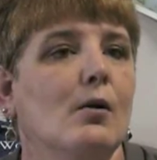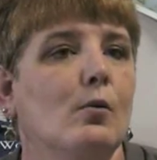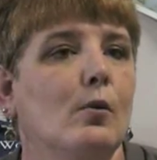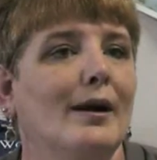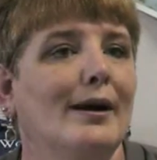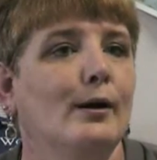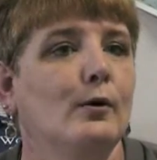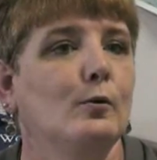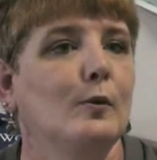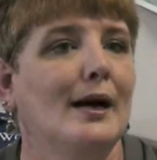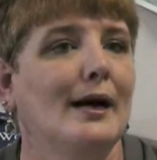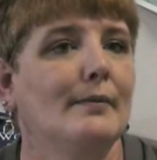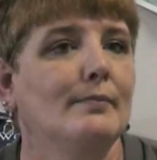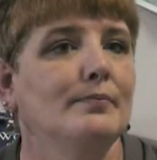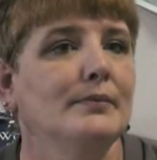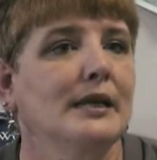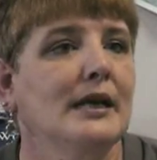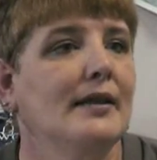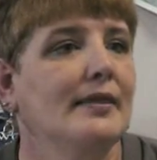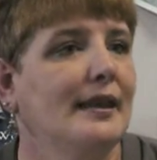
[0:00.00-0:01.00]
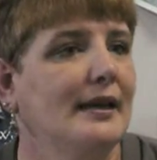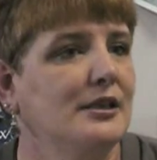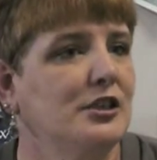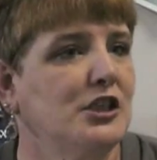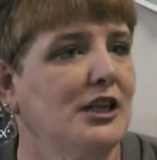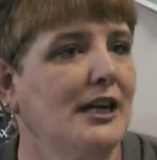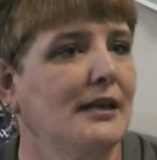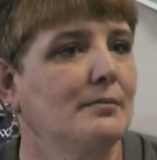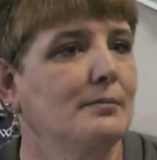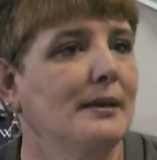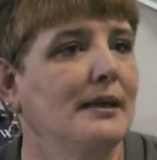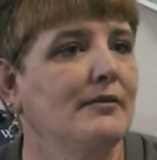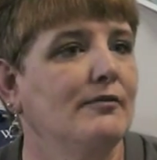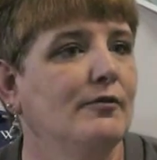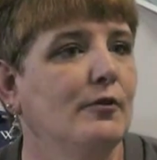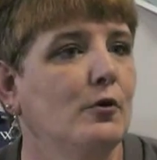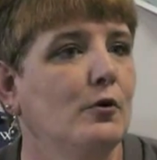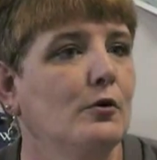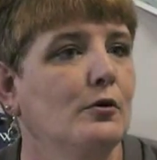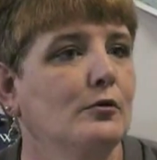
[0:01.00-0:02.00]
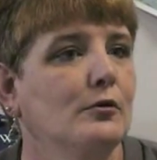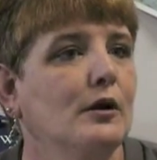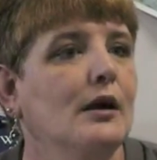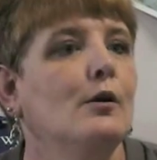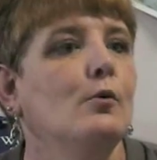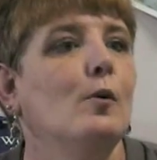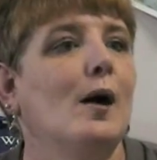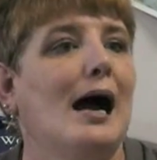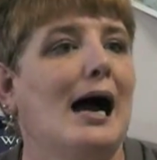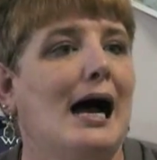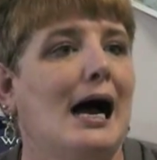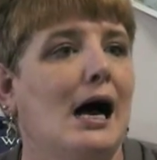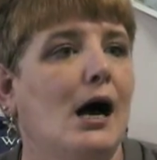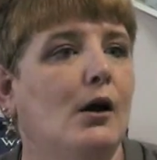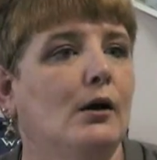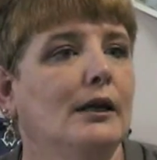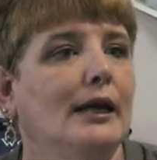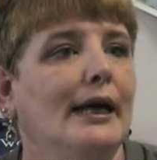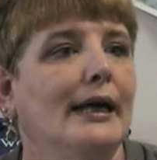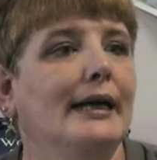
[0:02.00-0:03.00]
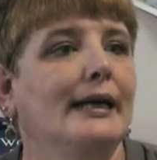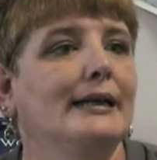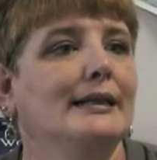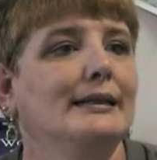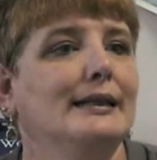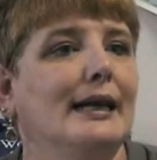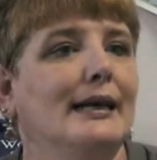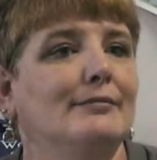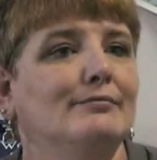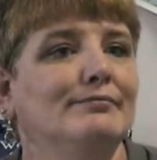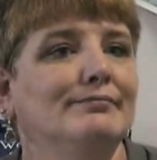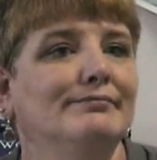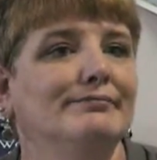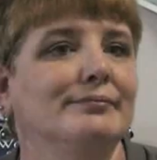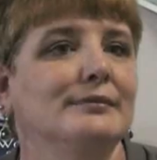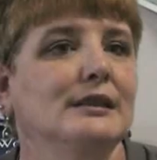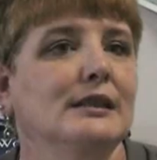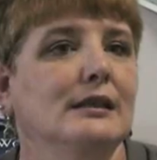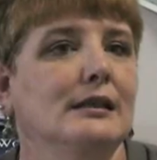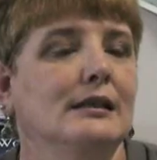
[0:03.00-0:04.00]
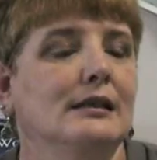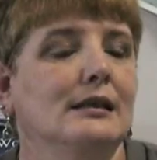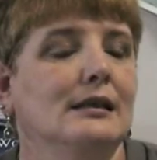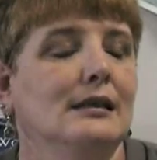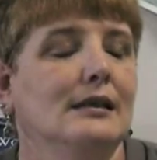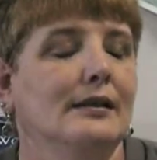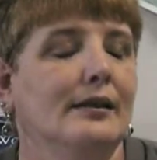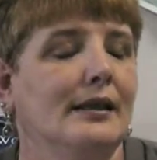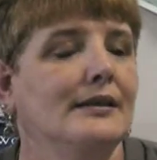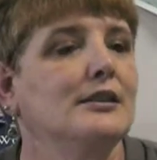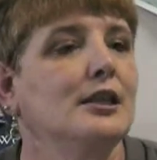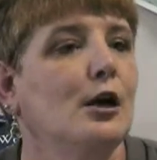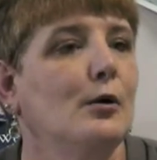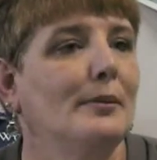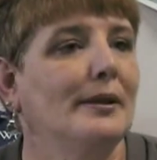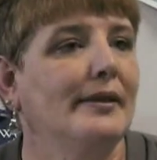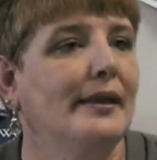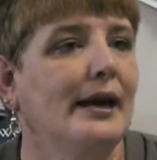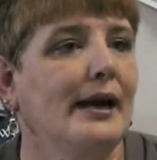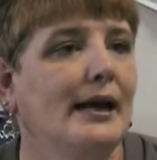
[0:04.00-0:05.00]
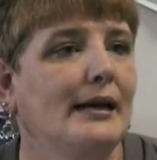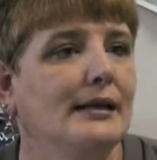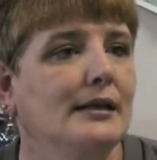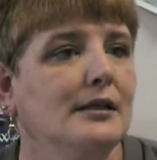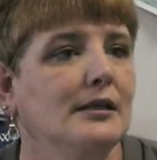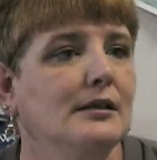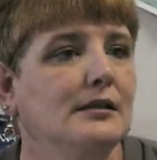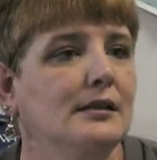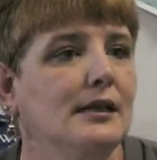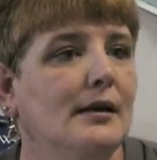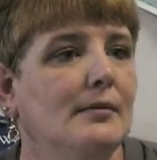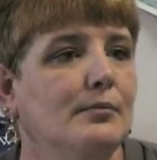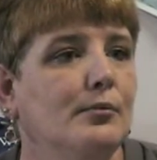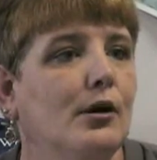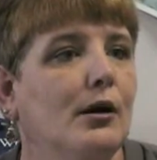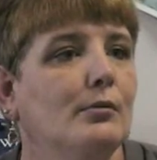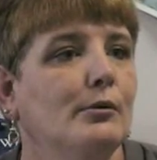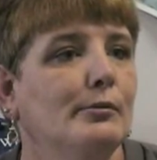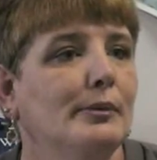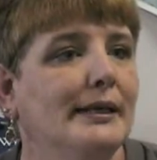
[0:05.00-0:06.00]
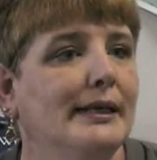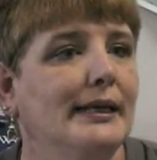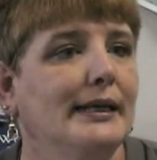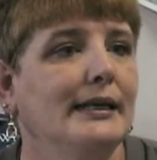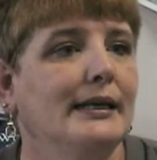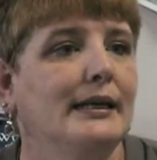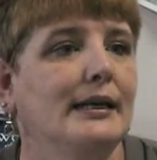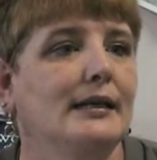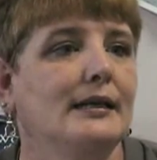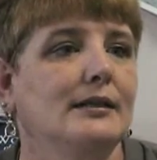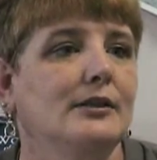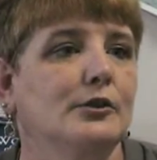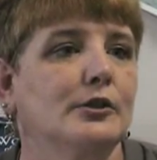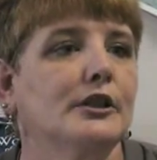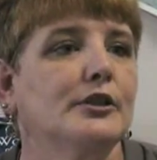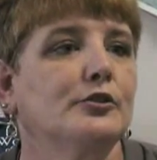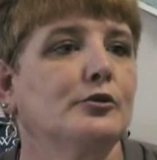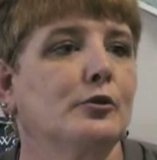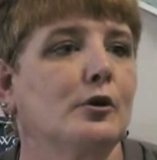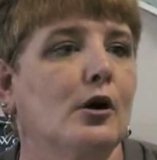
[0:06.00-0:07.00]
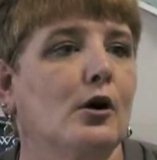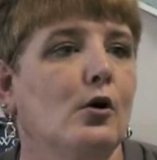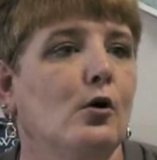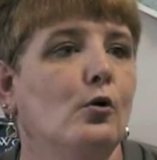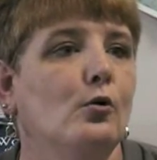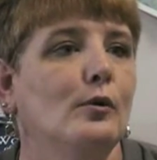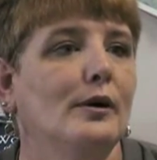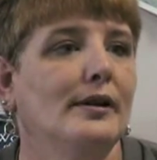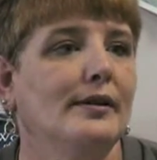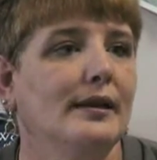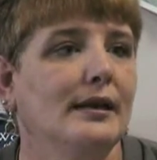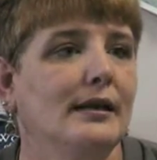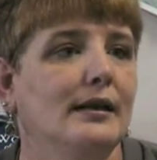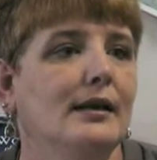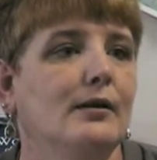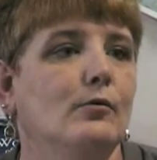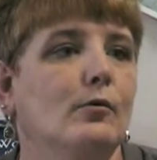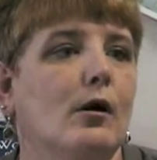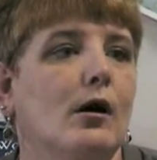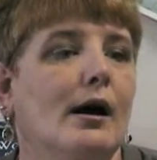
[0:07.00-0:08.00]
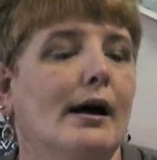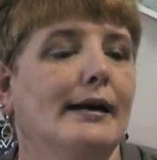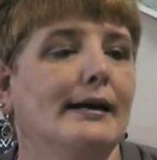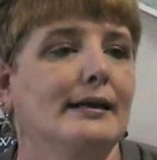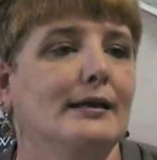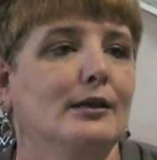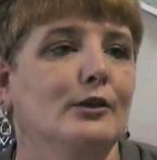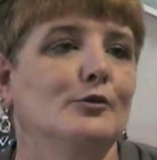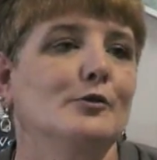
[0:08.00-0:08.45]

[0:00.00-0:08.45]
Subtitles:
Well, they checked me for a while, and they told me that I could probably get it under control with eating right and